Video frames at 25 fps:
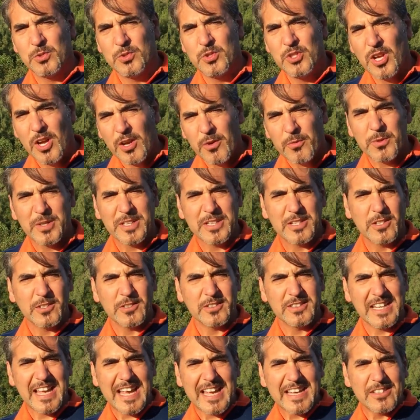do not
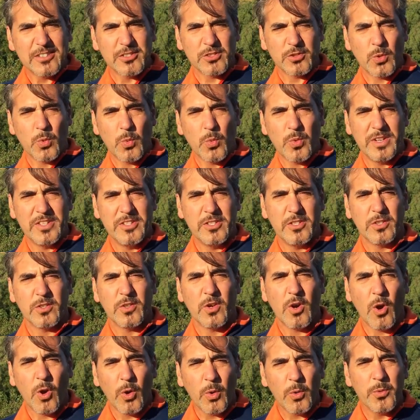recognize when
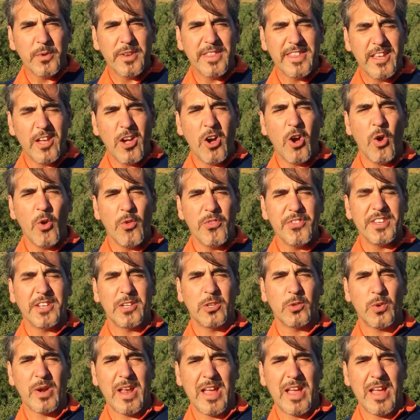you're already on the